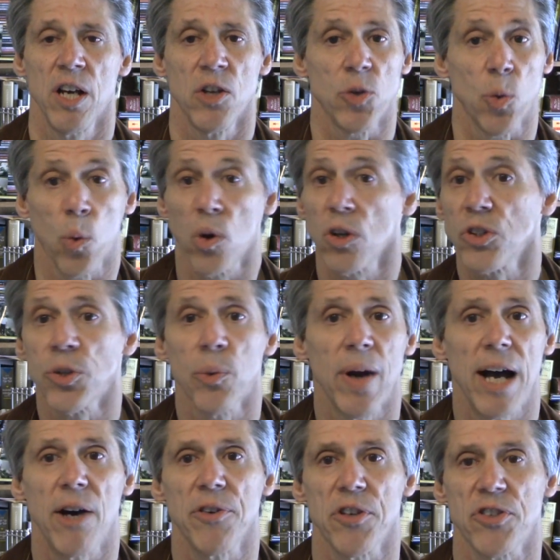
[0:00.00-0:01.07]
The world
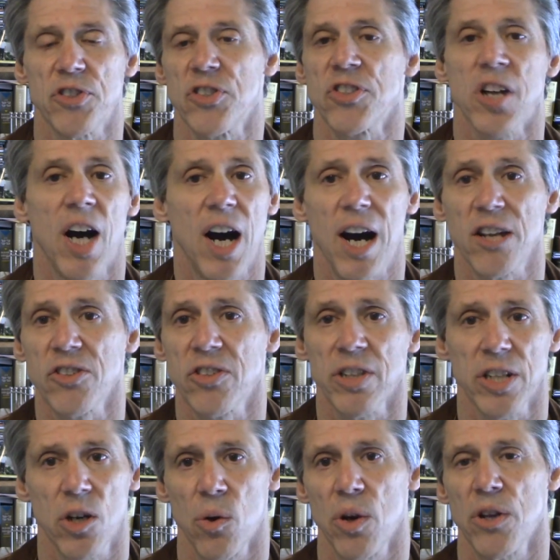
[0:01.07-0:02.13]
around us is
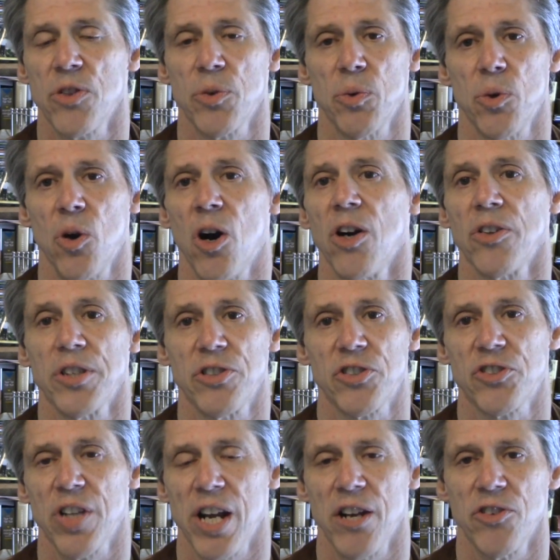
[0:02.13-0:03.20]
constantly going through all these
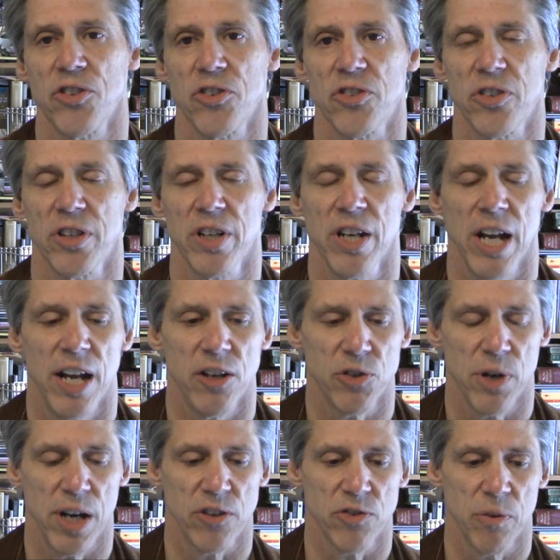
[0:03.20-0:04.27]
changes and
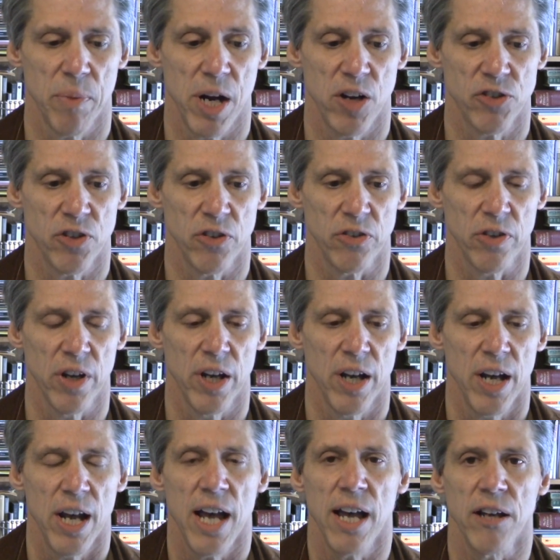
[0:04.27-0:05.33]
transformations,
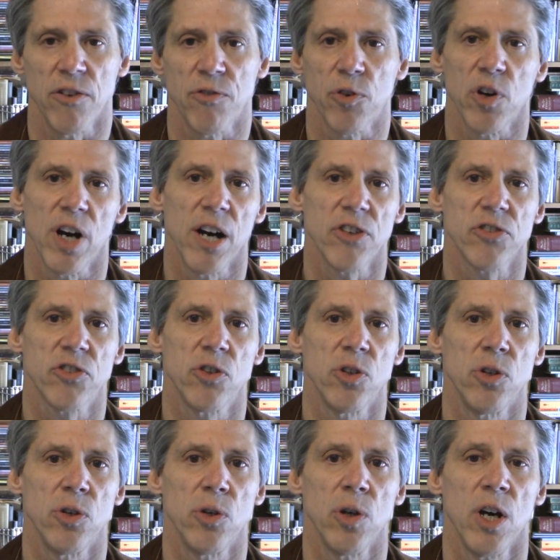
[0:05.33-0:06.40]
and for us
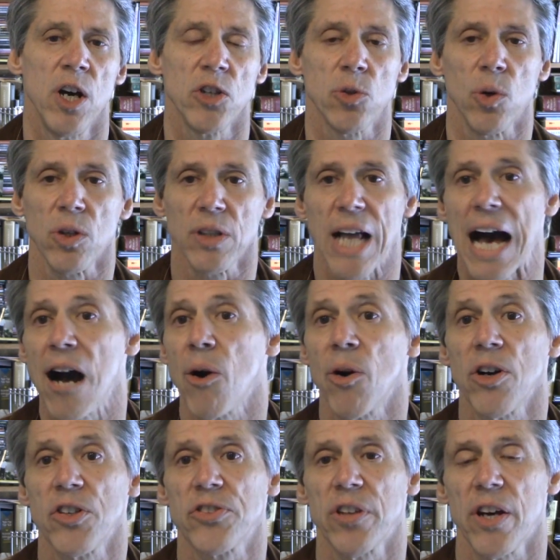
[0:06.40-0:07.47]
to allow
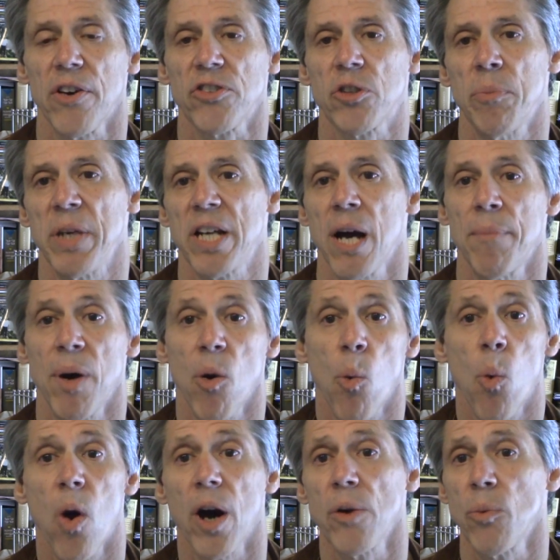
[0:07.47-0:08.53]
ourselves to become at
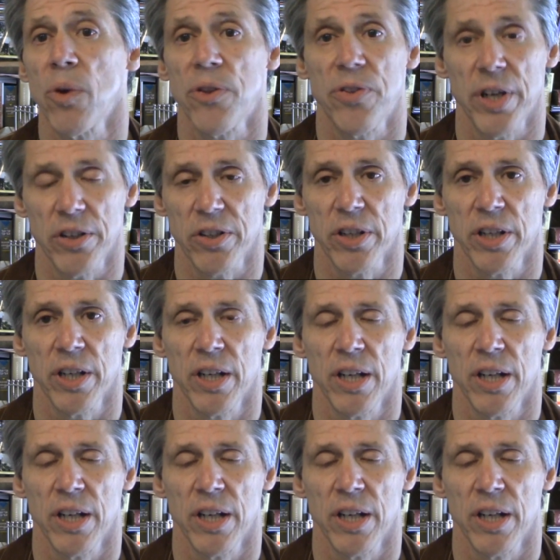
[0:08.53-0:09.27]
one with it